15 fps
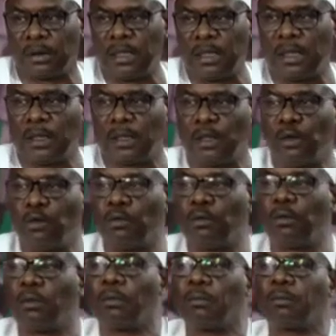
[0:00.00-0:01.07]
mm. they
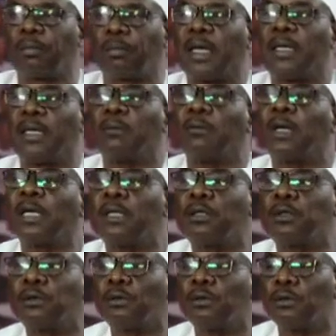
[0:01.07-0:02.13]
will pay the money
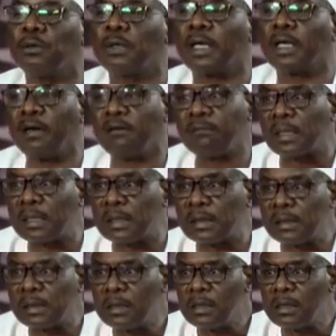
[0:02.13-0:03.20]
to the government.
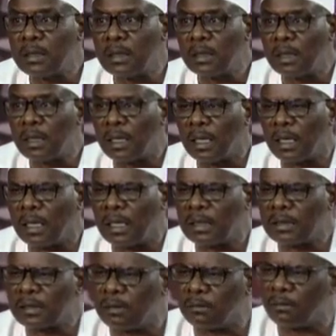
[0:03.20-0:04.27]
And I
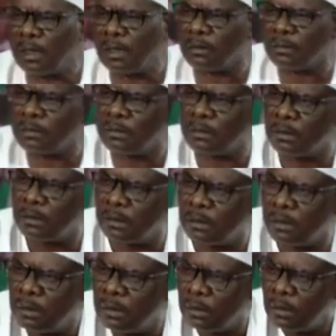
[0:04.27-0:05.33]
say, wow. So
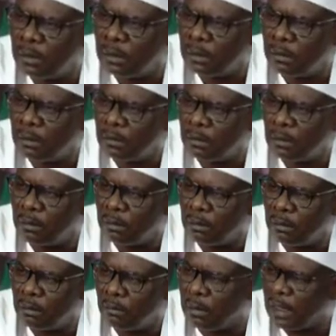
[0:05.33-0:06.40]

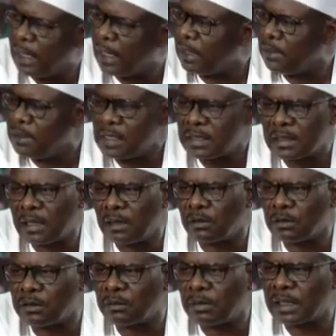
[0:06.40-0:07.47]
why are you asking
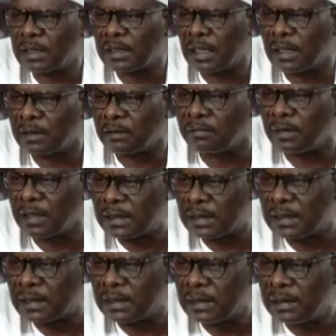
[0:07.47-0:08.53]
us to make sacrifice?